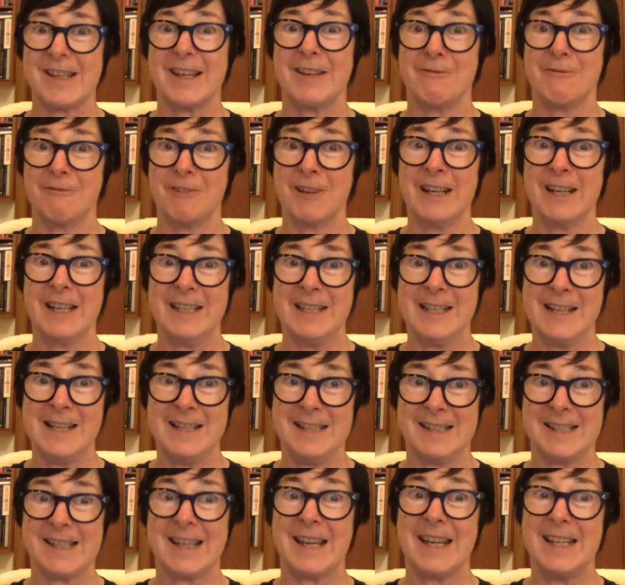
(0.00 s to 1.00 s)
It really
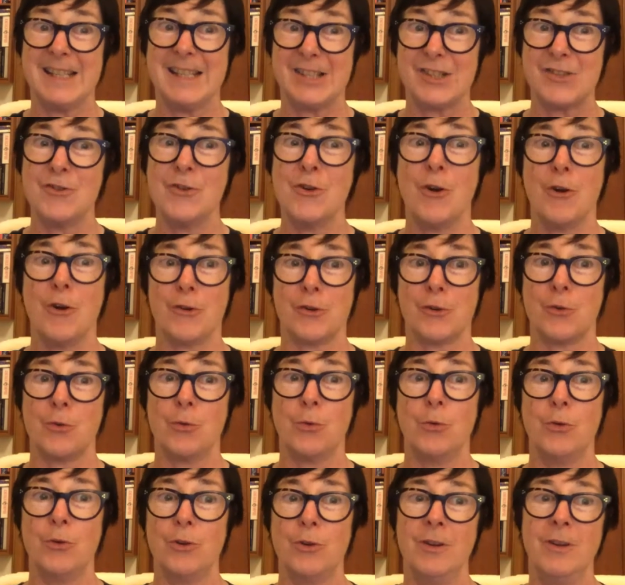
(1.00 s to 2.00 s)
does. It's not
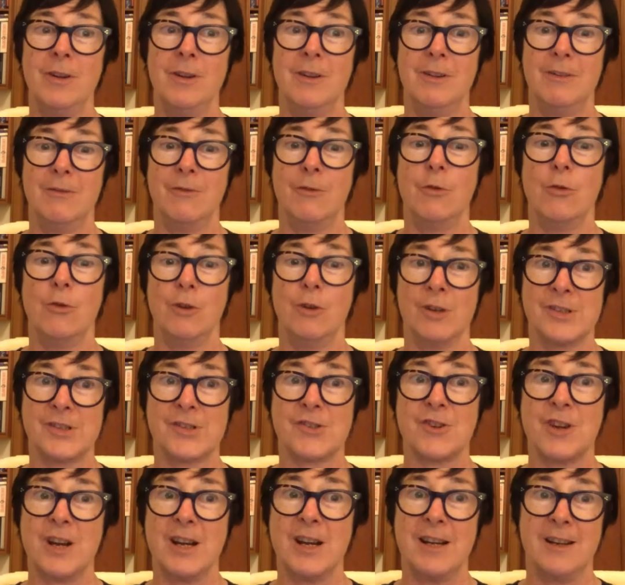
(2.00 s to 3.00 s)
good for
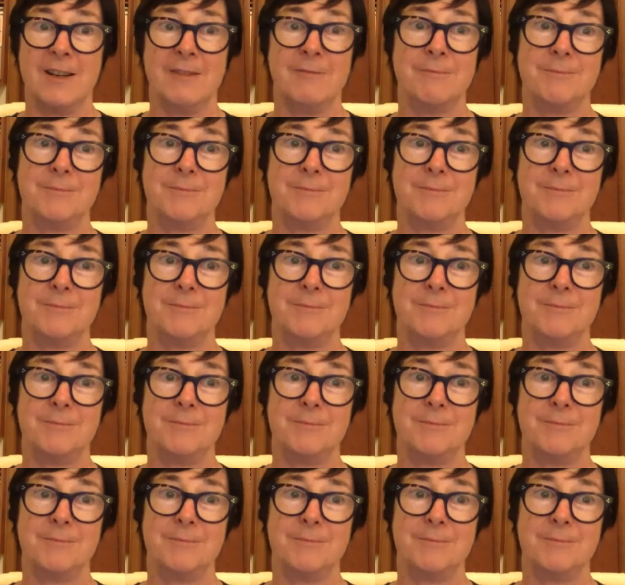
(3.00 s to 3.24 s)
Australia.